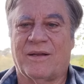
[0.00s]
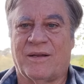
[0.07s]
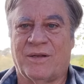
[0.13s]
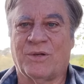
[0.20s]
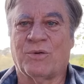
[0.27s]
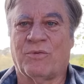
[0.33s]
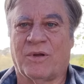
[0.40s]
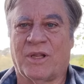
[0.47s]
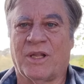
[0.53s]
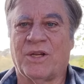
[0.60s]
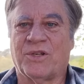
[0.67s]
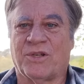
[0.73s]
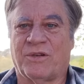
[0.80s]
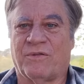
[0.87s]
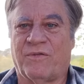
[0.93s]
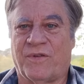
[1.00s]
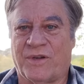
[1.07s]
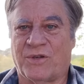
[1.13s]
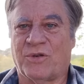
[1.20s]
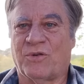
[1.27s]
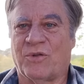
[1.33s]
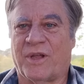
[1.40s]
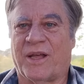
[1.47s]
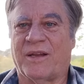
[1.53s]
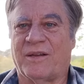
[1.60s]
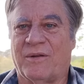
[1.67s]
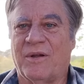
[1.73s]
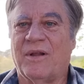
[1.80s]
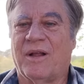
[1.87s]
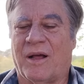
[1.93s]
He's a religious official that
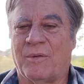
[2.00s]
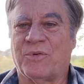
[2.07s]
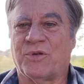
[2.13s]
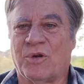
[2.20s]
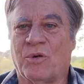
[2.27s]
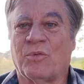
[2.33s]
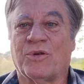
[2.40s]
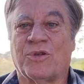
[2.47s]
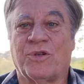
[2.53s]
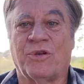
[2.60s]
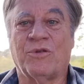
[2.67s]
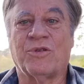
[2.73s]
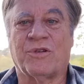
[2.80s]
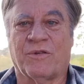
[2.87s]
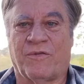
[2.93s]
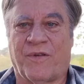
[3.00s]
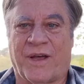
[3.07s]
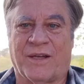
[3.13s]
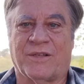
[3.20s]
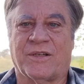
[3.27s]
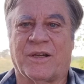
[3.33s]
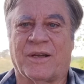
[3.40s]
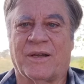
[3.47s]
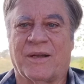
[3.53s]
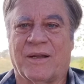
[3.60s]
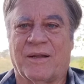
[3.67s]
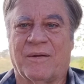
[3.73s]
I'm sure was used to fasting,